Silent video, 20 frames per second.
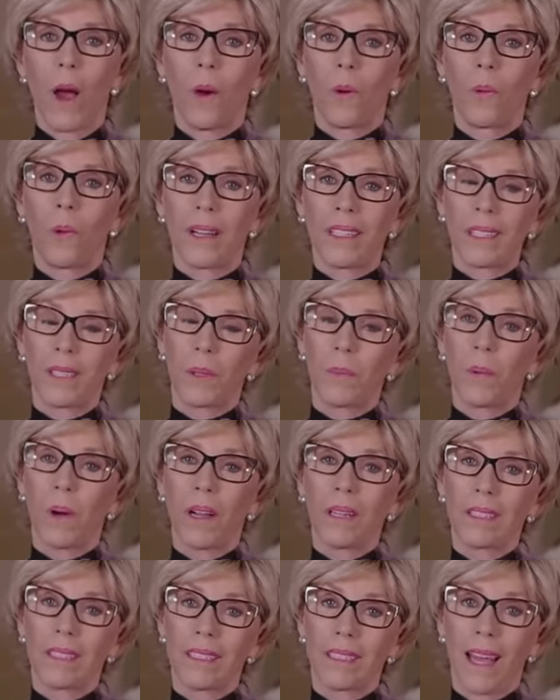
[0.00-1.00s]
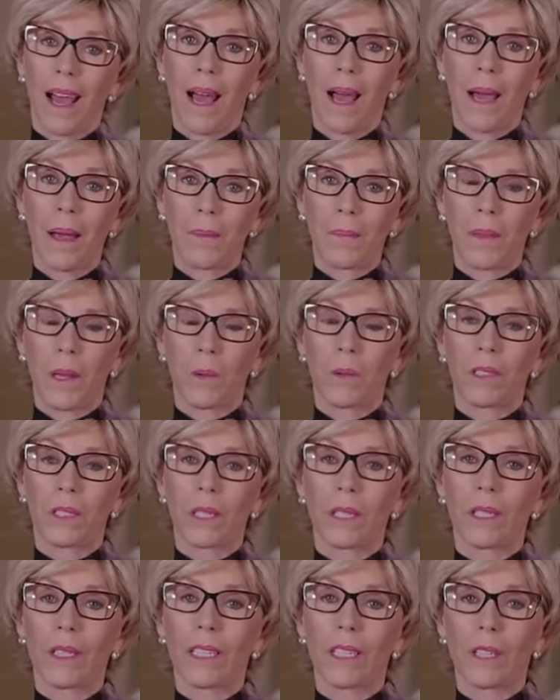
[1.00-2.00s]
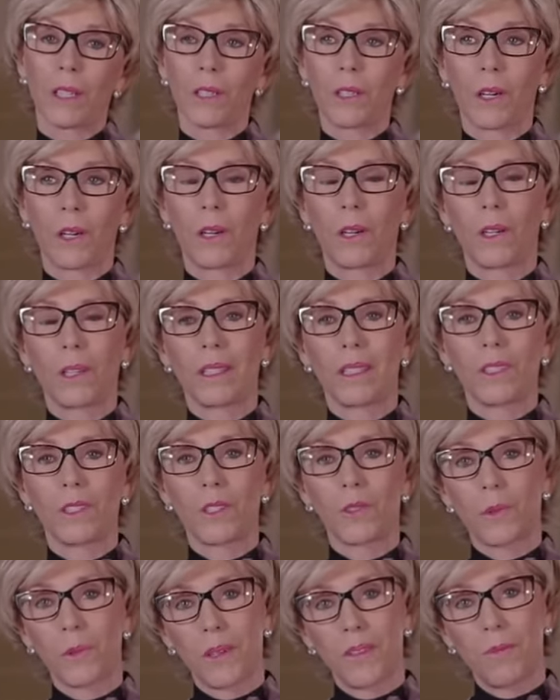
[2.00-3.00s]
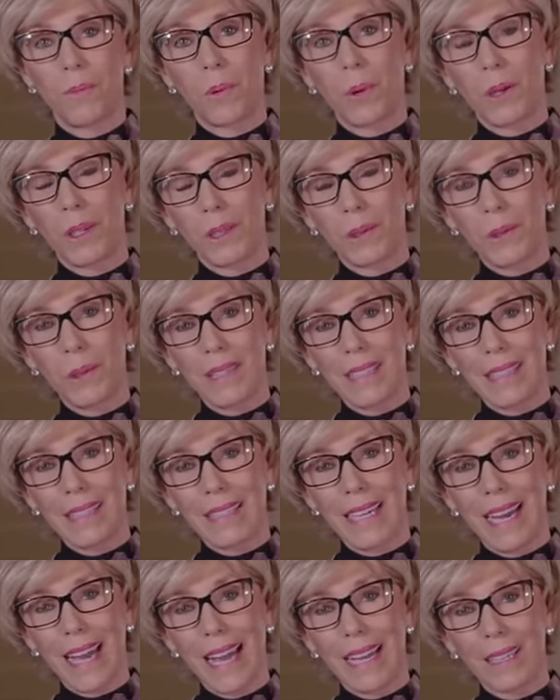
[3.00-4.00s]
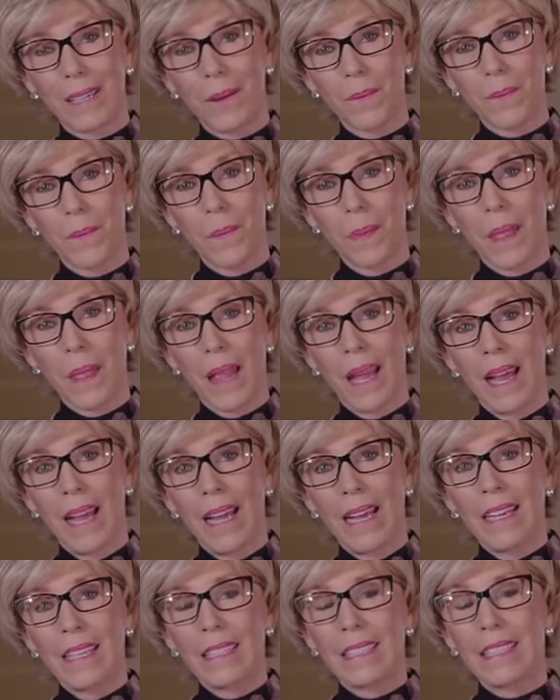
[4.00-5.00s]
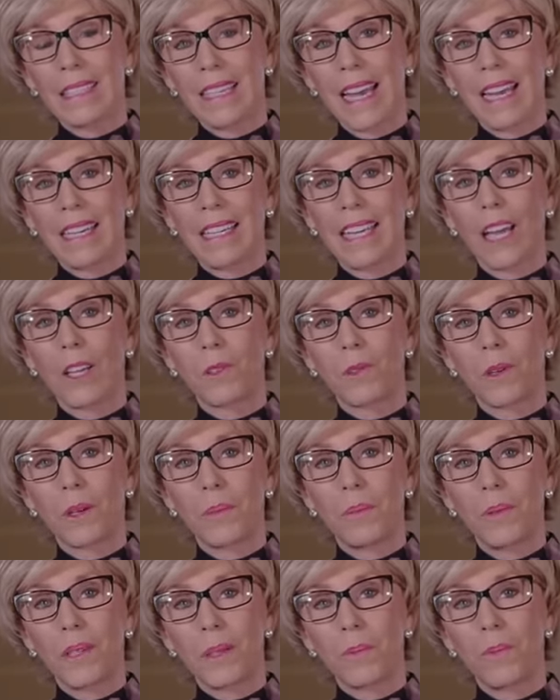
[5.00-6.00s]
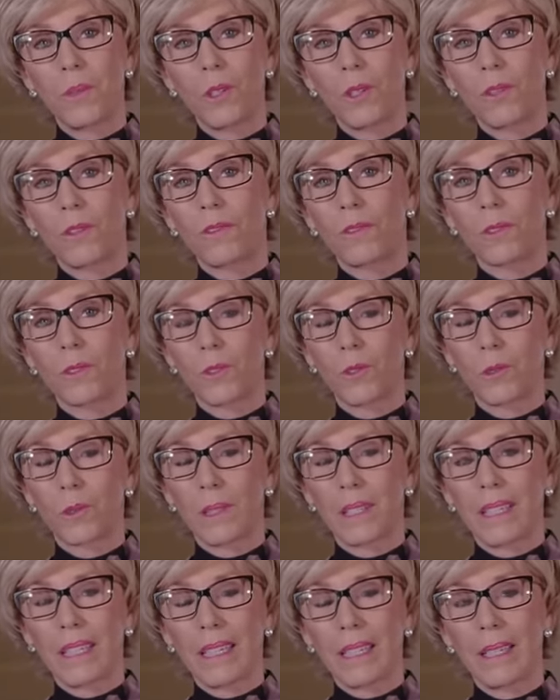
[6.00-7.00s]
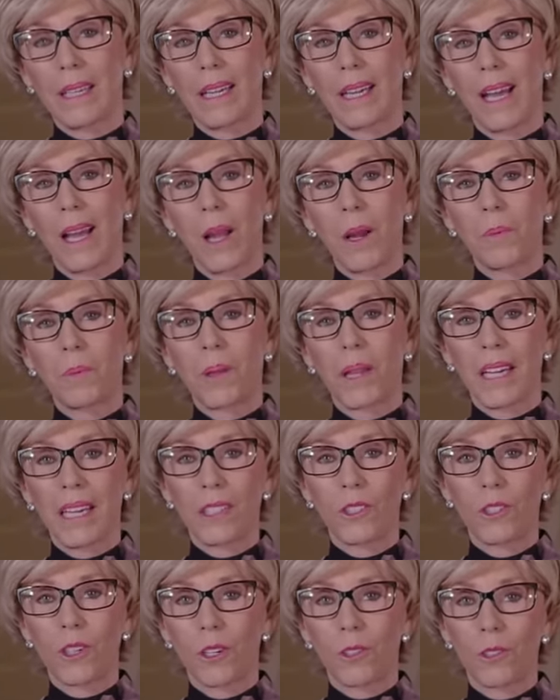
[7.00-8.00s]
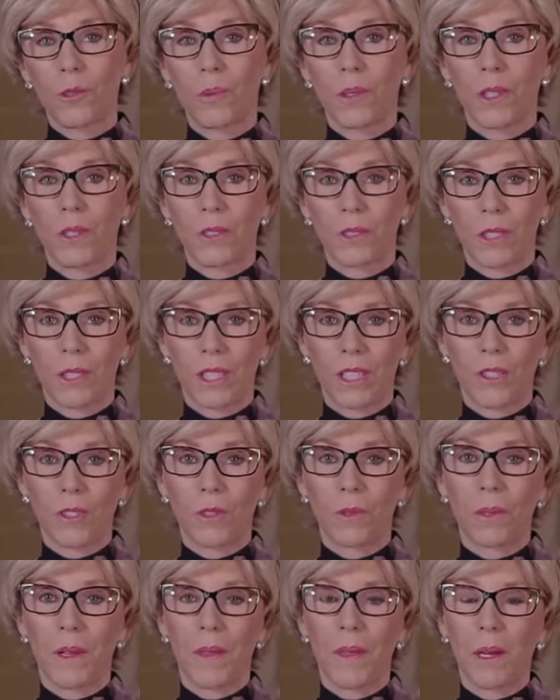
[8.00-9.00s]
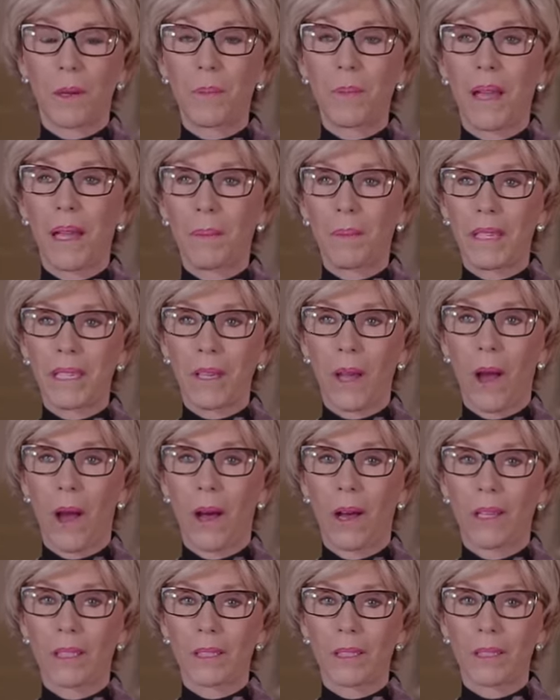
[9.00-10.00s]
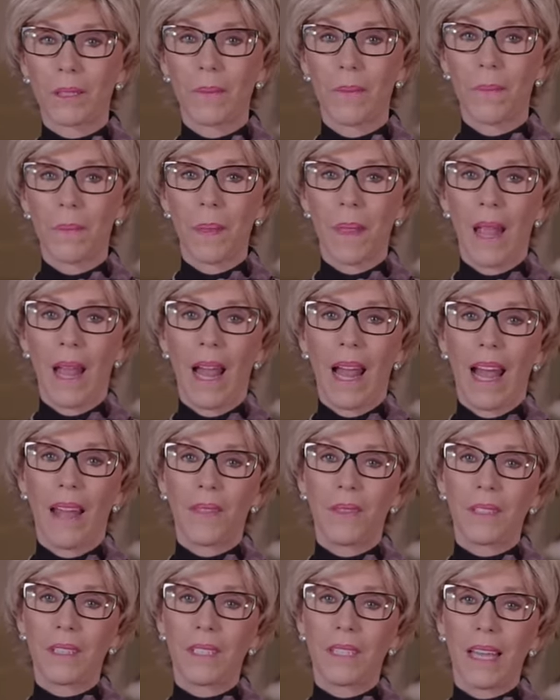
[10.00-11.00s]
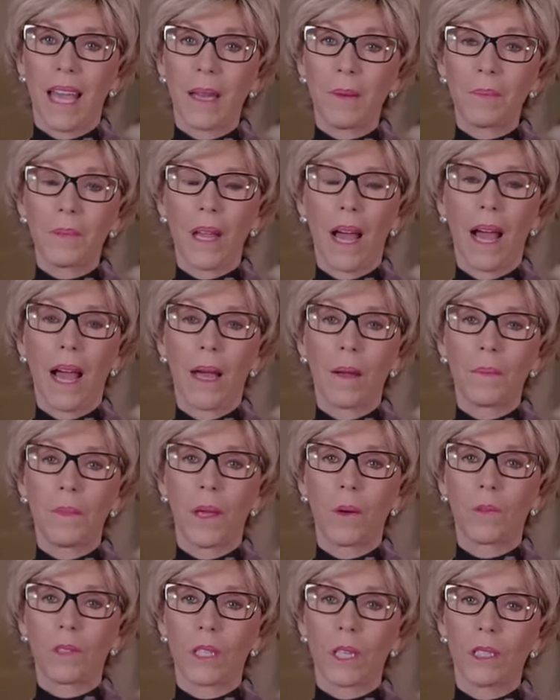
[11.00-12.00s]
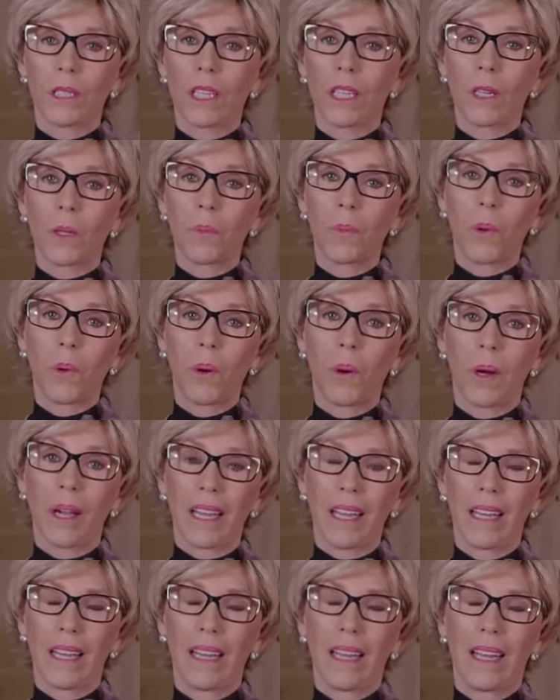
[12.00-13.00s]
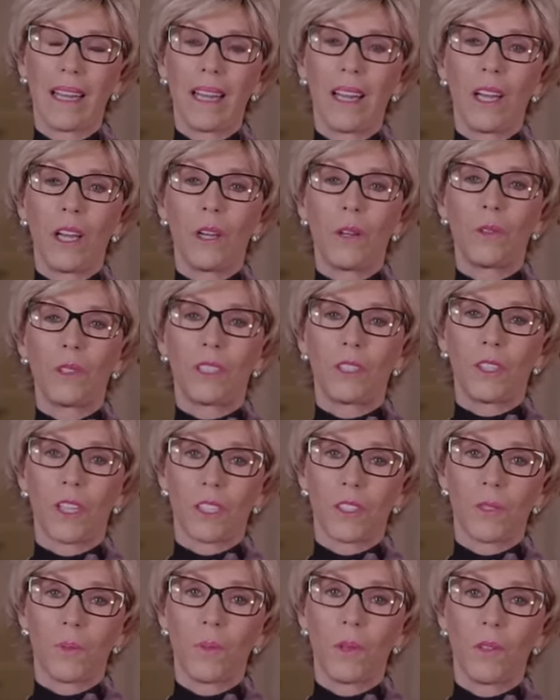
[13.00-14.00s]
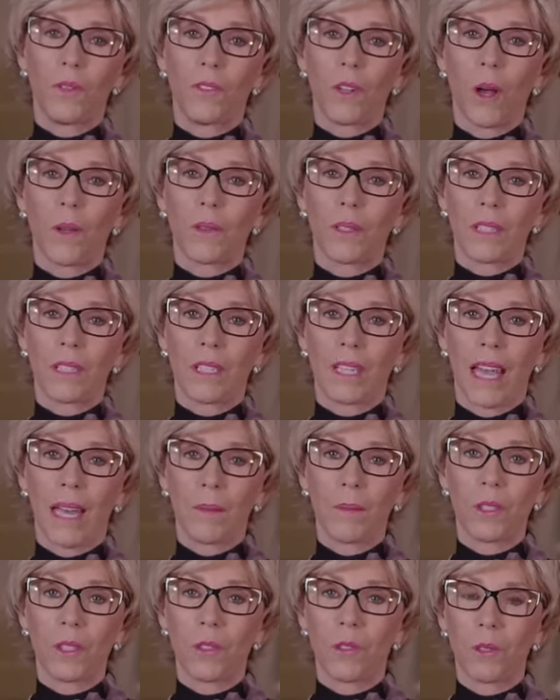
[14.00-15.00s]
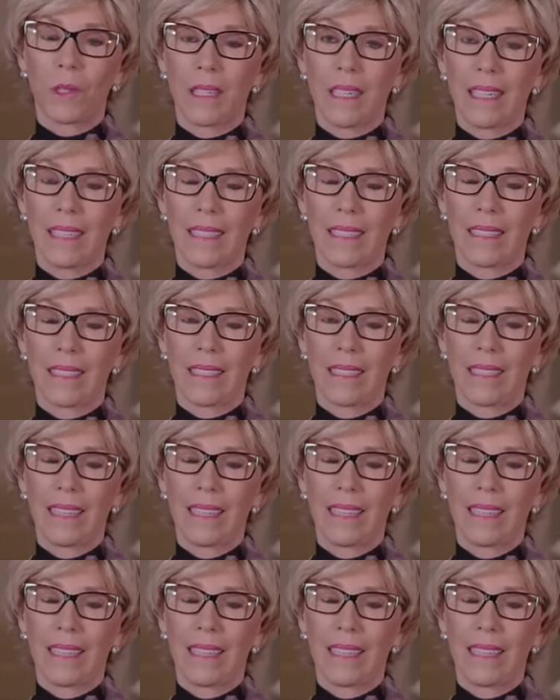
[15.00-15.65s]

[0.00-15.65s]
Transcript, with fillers: Once upon a time, there was a little girl in Shreveport, Louisiana, standing under a big, beautiful tree, playing church with her sister and their baby dolls. At the same time, there was a little boy who had just moved on the same street,